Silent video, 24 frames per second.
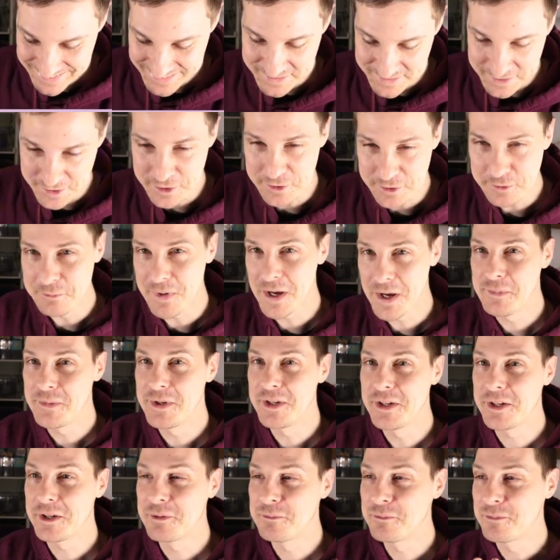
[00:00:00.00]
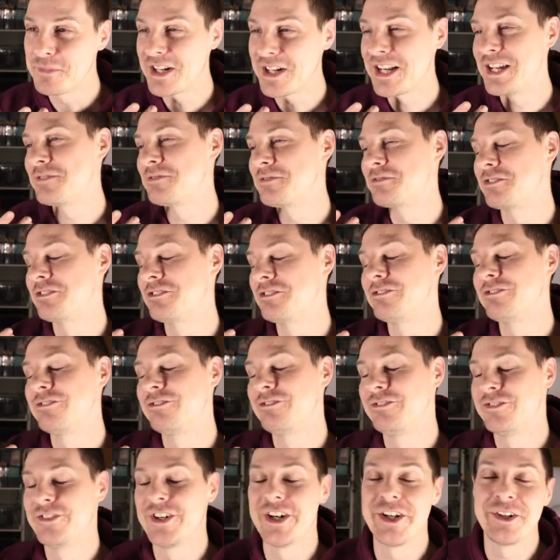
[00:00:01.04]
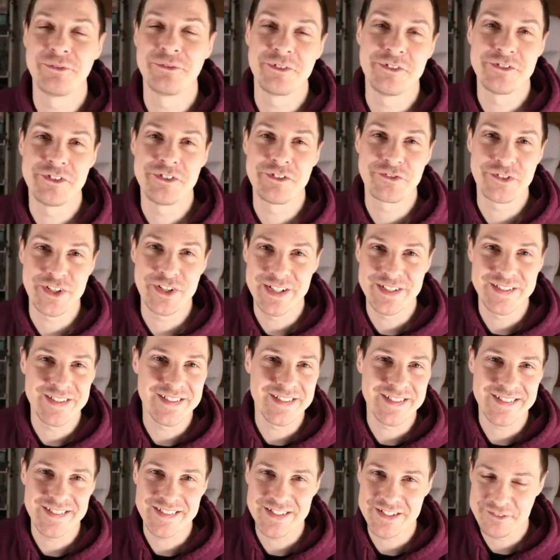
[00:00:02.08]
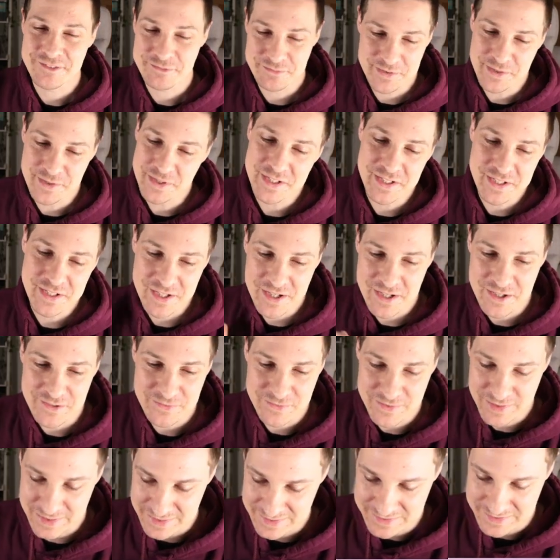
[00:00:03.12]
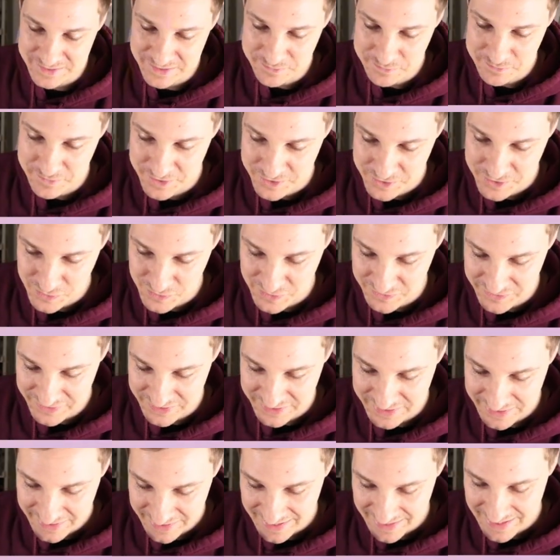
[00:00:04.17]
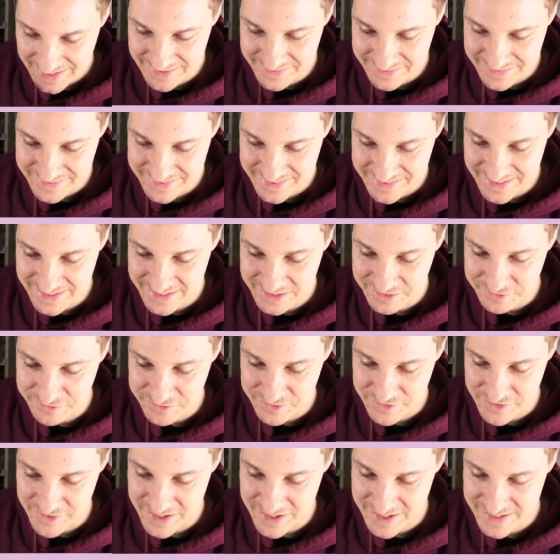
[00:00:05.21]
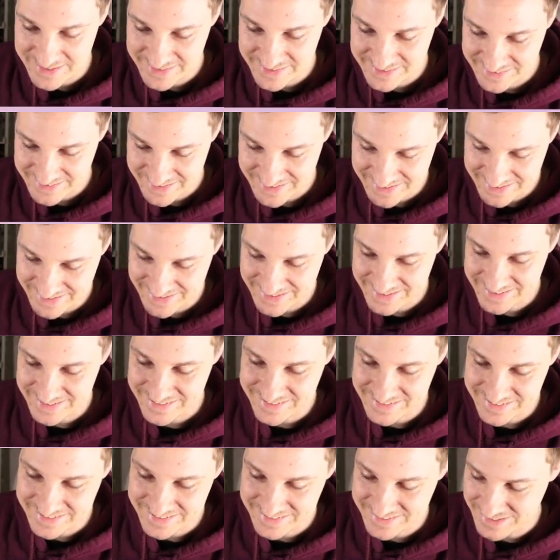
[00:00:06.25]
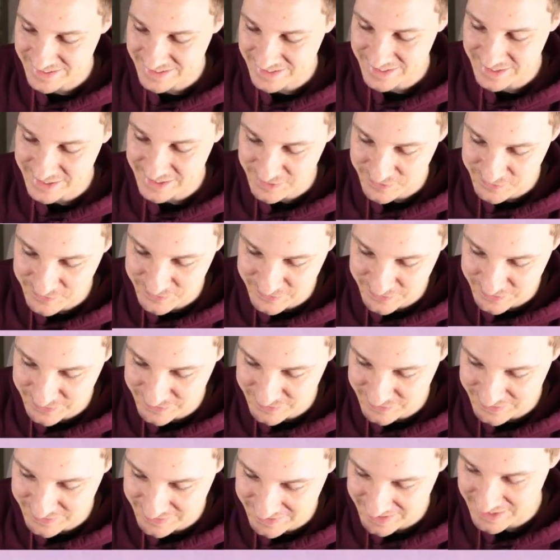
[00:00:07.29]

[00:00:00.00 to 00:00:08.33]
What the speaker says: So maybe you can play for fun with your friends and stuff, but you can't really do much with it outside of that and a rune